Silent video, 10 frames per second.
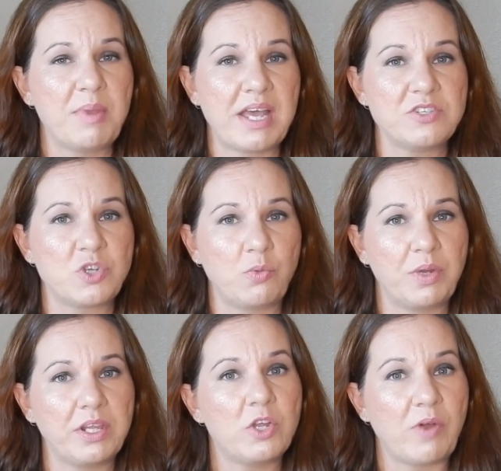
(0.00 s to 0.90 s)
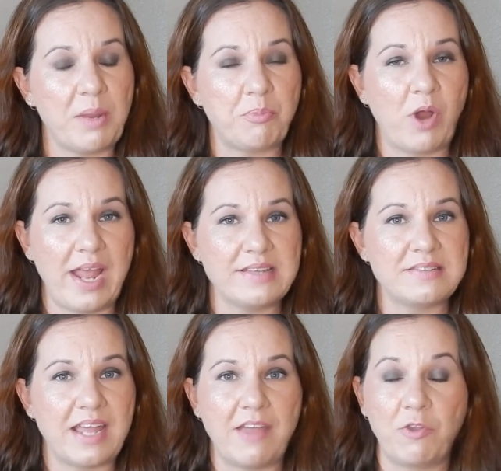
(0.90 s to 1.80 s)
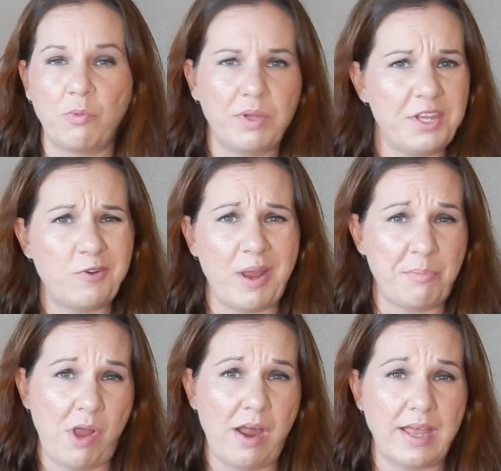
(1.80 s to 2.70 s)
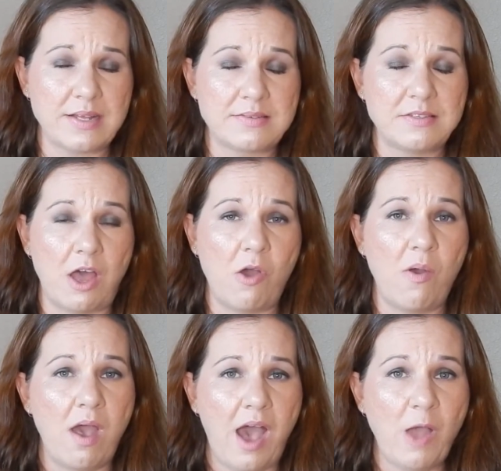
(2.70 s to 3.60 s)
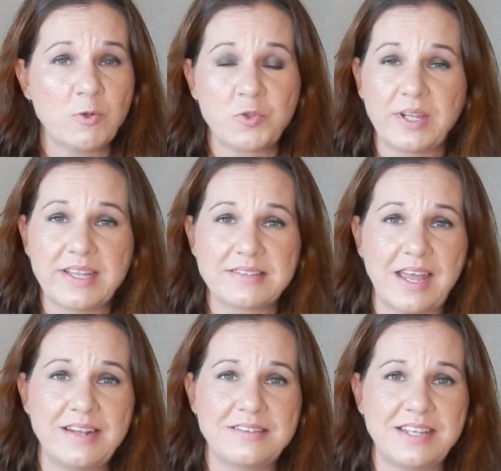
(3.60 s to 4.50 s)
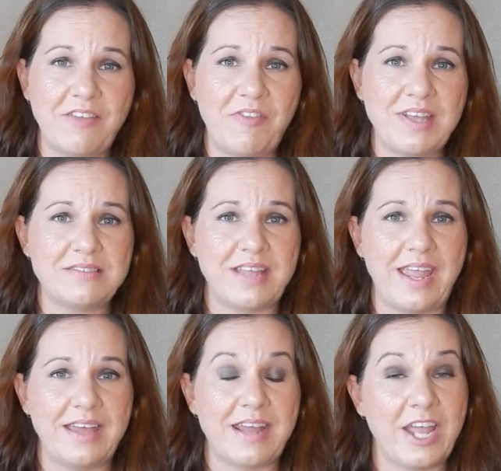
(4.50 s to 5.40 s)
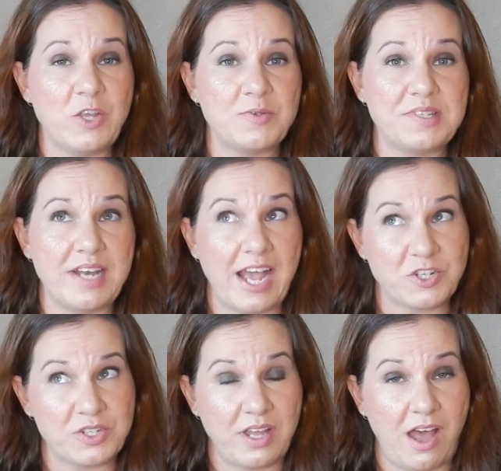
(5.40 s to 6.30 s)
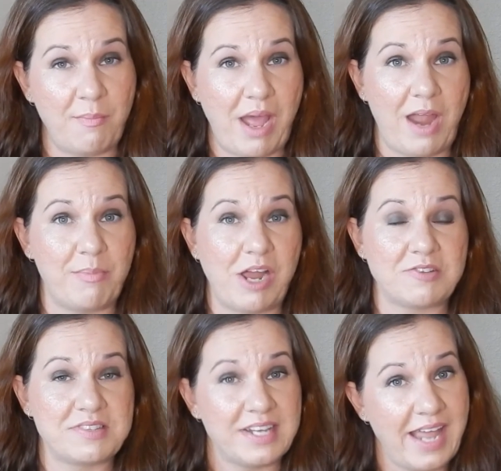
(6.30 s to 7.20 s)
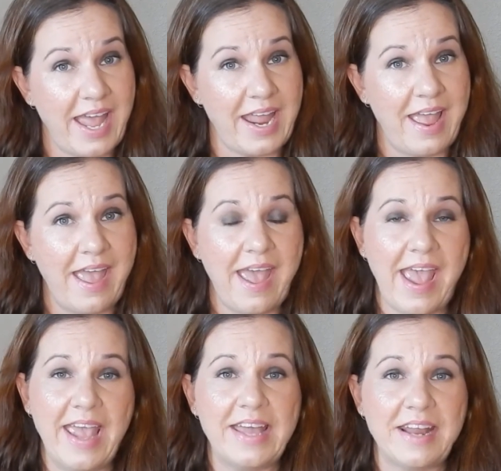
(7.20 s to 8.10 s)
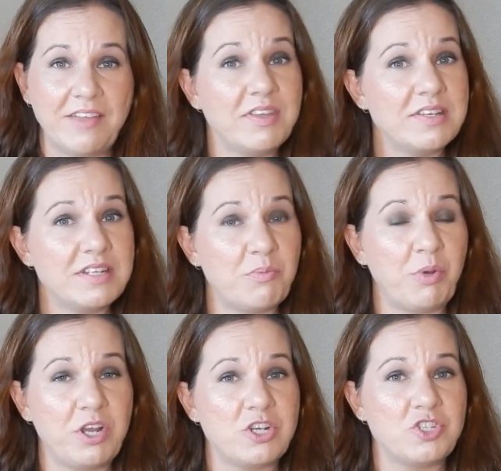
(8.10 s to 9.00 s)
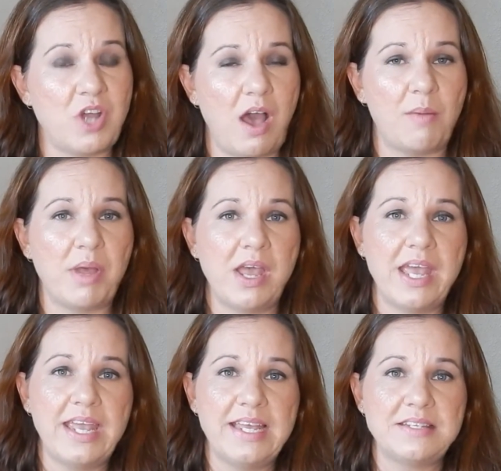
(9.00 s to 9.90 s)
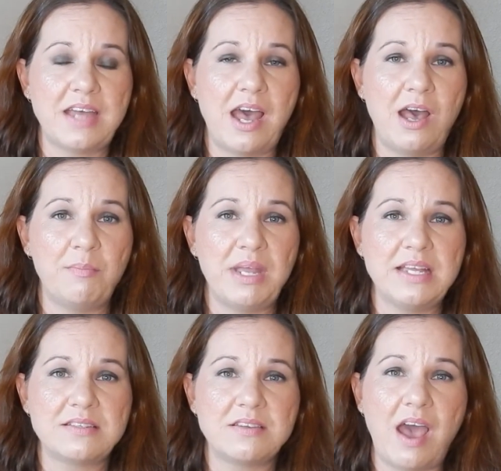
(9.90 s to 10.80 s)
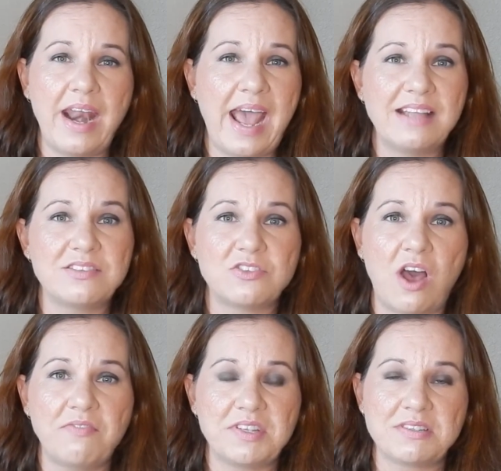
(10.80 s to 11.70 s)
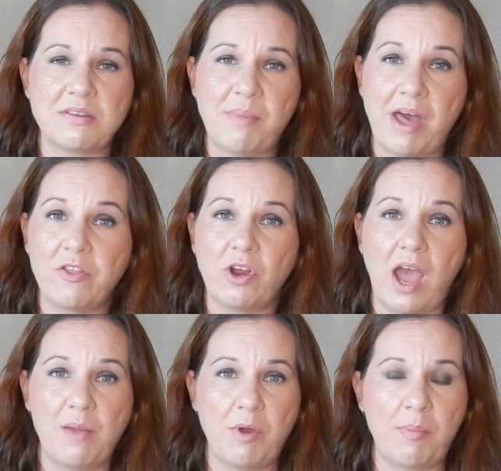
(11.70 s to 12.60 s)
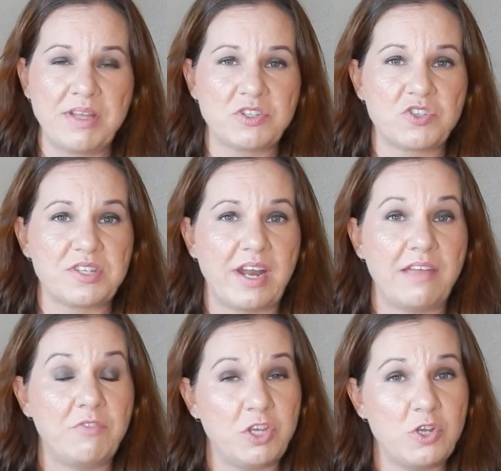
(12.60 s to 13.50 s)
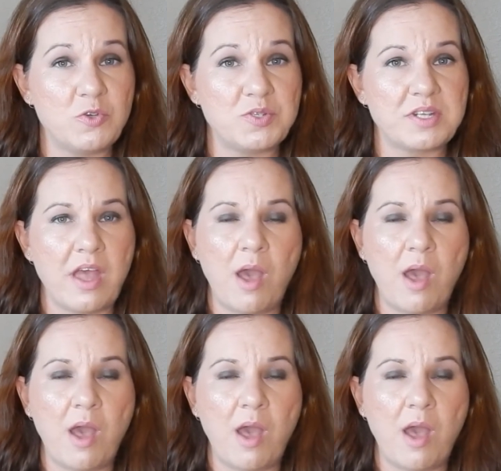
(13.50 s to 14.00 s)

because they're really great priced and they're really great products. So I was really excited to get this, and I used it actually on my eyebrows today, and I think it did a pretty good job. It um, is not as soft as some other eyebrow pencils that I've used,